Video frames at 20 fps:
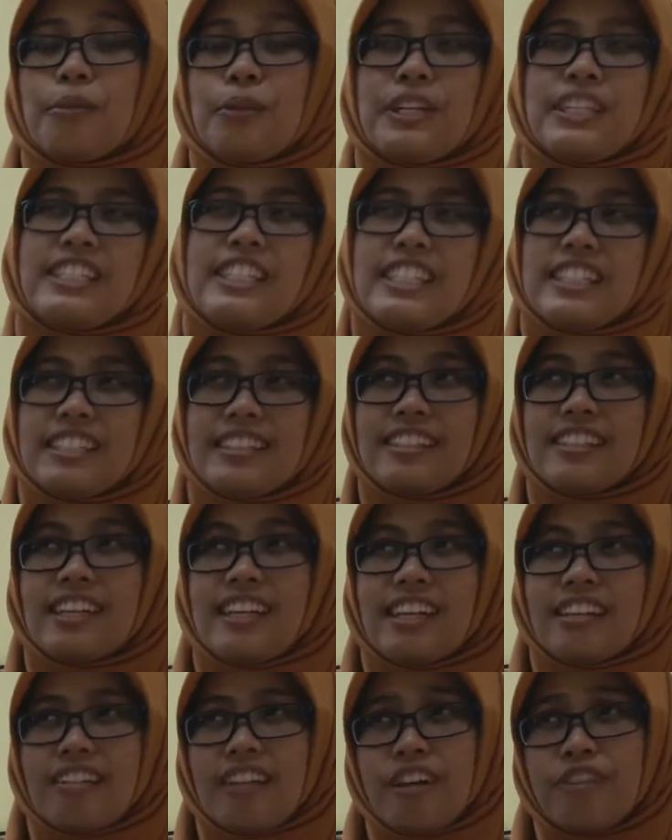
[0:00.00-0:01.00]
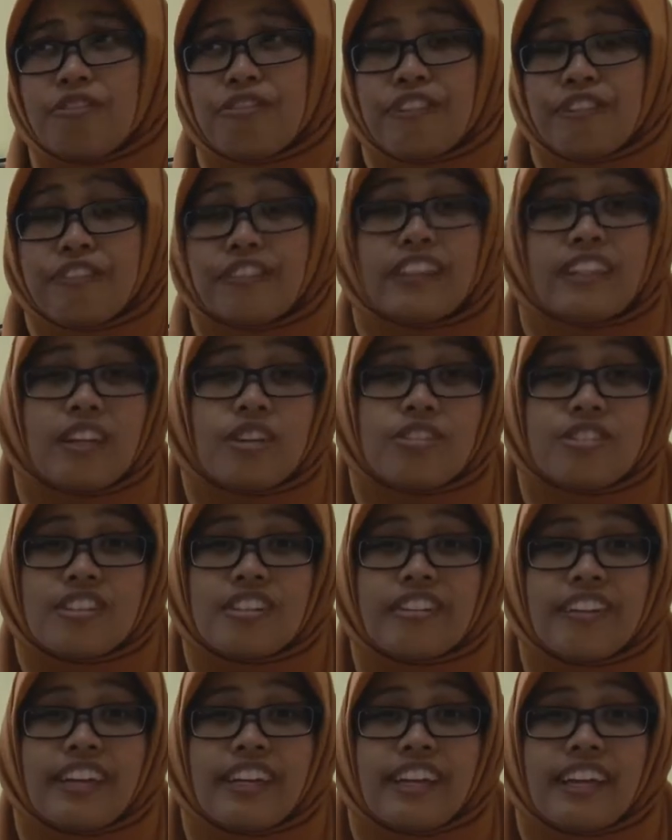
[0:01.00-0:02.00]
which is around
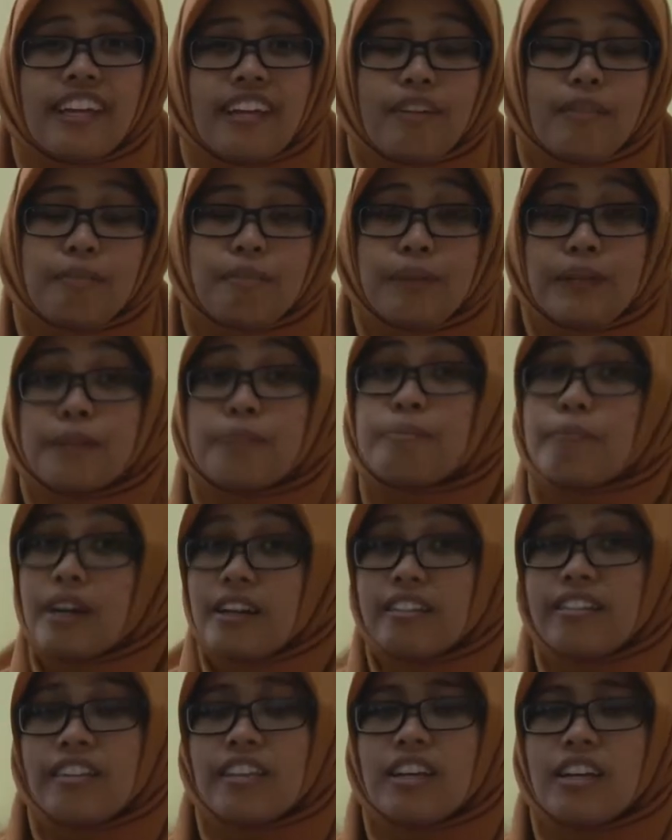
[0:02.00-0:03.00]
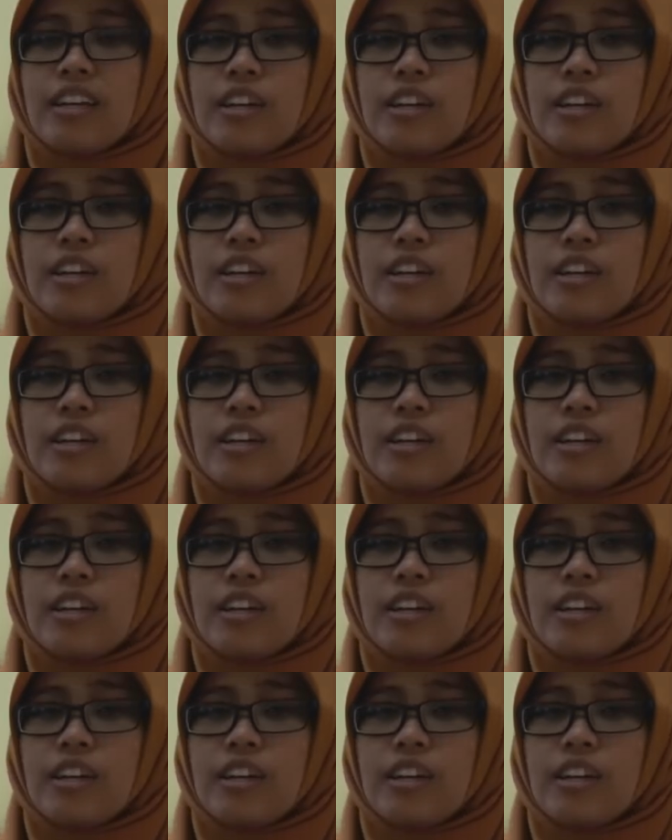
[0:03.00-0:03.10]
50,000 ringgit per month,